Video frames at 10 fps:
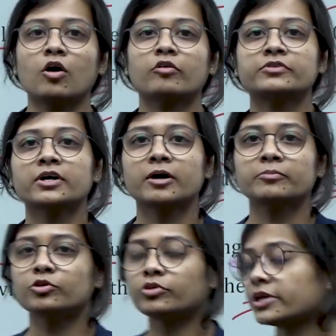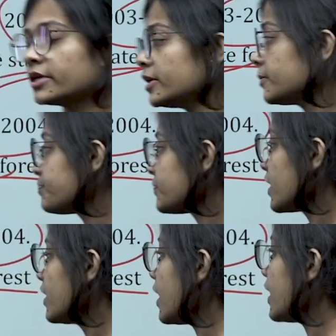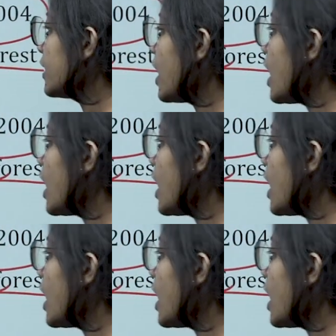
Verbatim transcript: of the community and